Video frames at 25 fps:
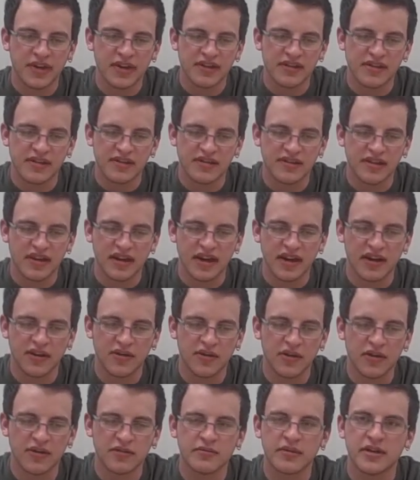As I said, I
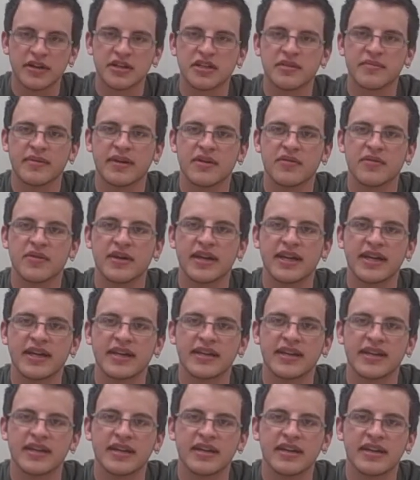don't know much about what he
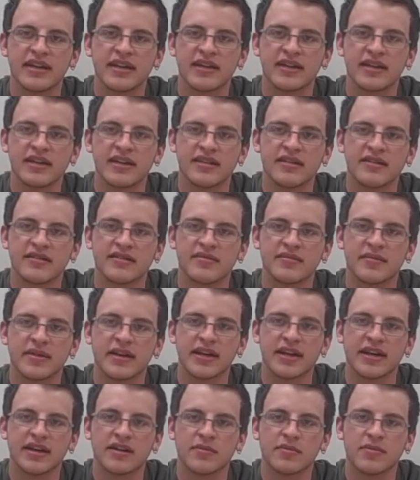did in his
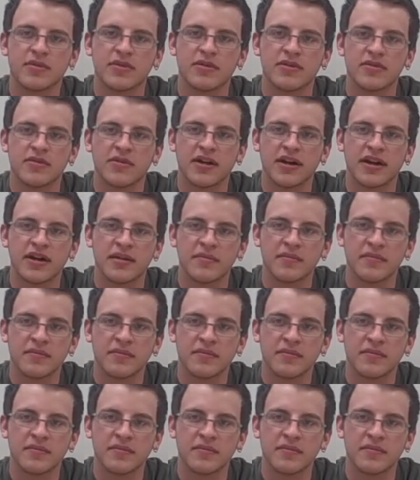McNair program.